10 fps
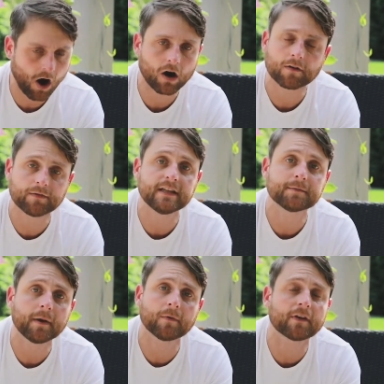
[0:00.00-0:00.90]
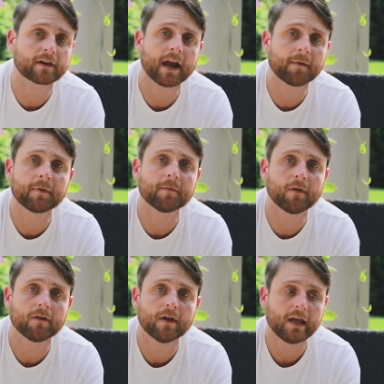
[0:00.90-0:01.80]
are these people, they're canned
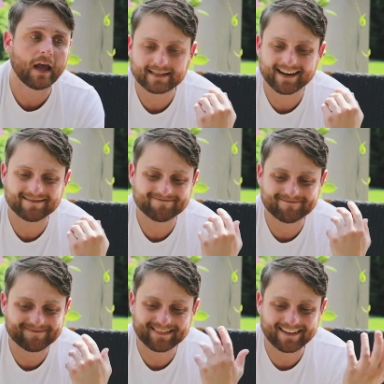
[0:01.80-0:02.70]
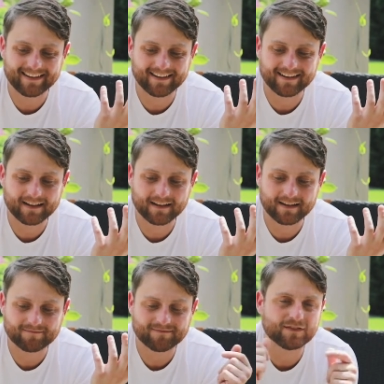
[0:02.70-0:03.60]
people. He said,
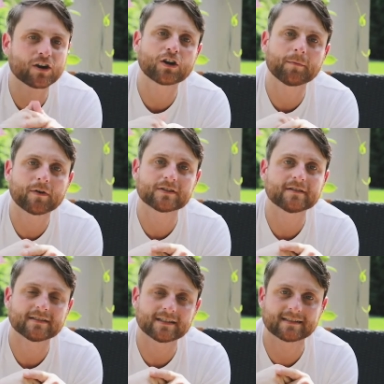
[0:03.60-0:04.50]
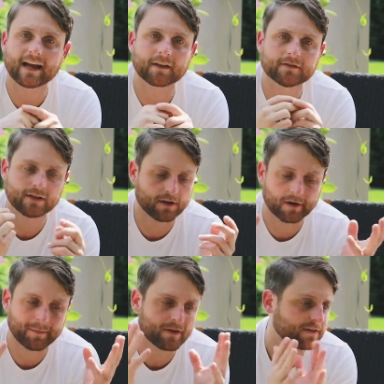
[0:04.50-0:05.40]
you're a good person. This is exactly what I said. You're a
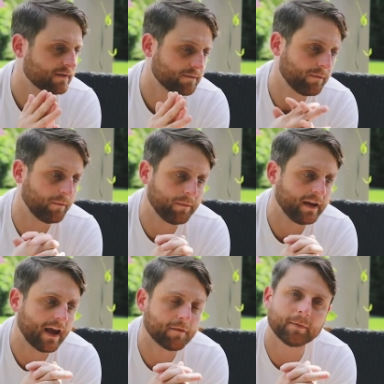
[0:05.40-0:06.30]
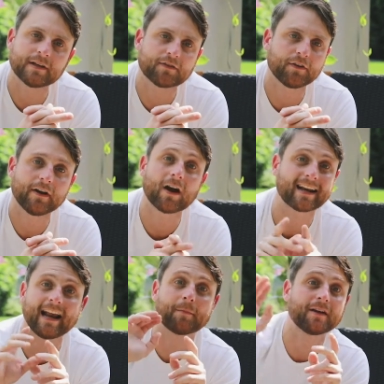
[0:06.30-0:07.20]
good person. We have a place for you here. I
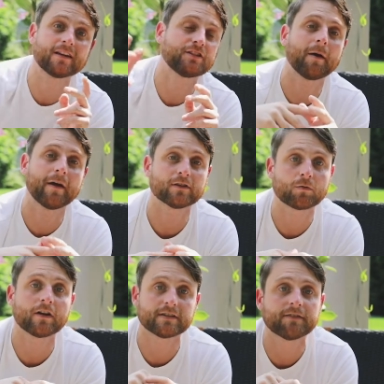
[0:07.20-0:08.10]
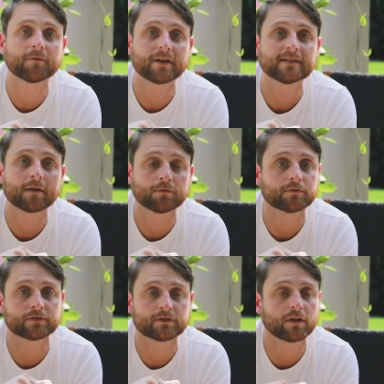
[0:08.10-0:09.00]
can help you get a job elsewhere, as you what he said, which
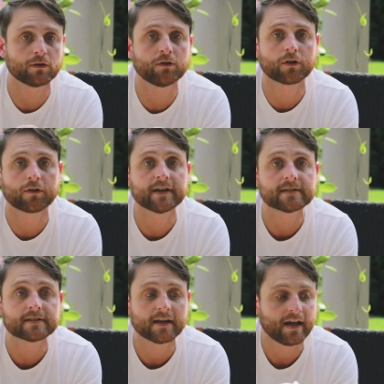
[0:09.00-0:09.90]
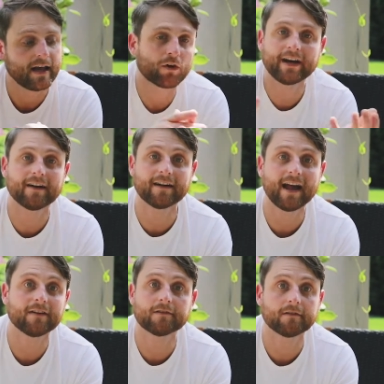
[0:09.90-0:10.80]
was ludicrous. We're here
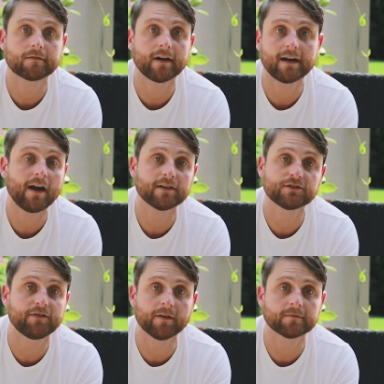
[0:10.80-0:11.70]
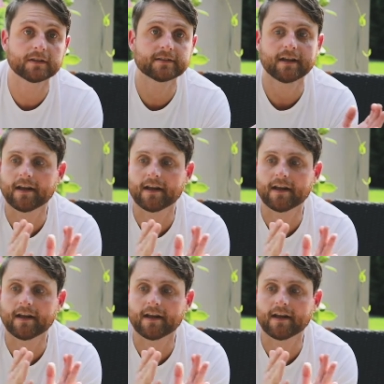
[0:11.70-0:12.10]
now, right now, as you film this,